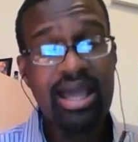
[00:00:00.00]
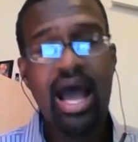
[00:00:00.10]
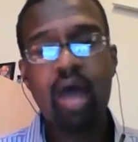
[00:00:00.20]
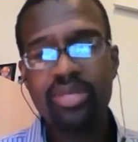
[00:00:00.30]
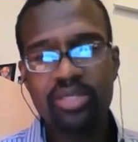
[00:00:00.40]

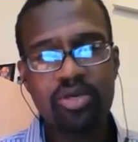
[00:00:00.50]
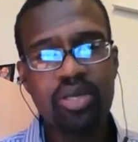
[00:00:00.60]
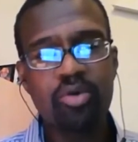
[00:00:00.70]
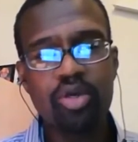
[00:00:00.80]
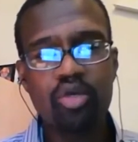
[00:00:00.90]
How many
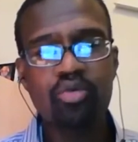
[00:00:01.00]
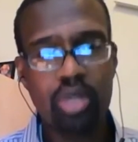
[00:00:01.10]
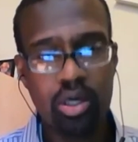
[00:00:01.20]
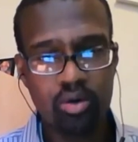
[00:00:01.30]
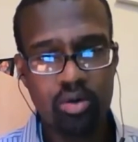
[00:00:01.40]
people you
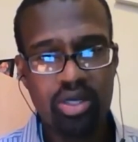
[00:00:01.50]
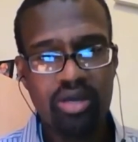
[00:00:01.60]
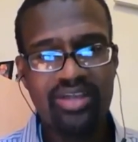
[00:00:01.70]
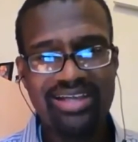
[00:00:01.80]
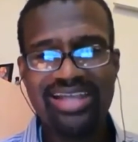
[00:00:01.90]
know
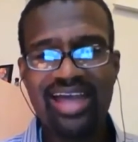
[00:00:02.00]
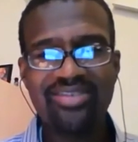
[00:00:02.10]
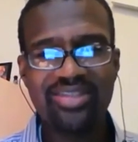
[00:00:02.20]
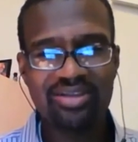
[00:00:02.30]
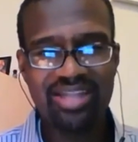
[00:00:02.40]
that's
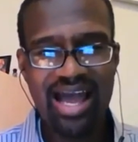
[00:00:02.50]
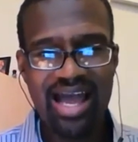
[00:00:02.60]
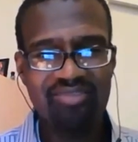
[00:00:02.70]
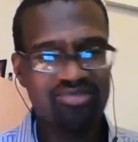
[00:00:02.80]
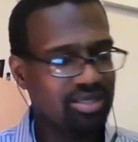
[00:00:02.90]
having their
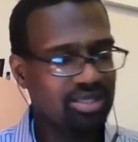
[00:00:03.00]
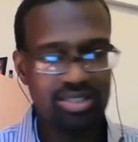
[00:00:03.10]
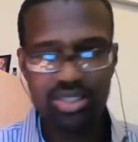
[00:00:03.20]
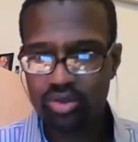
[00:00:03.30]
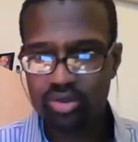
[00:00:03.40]
lives
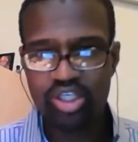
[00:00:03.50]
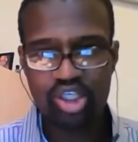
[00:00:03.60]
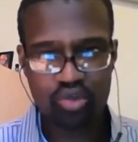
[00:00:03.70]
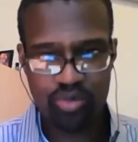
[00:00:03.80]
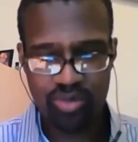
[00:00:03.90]
literally
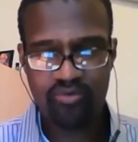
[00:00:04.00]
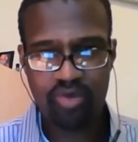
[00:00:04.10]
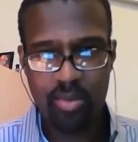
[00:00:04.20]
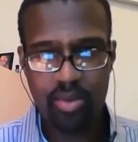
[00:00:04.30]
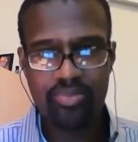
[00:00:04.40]
stripped
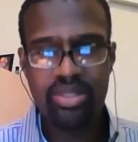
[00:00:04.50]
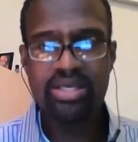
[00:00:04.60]
from them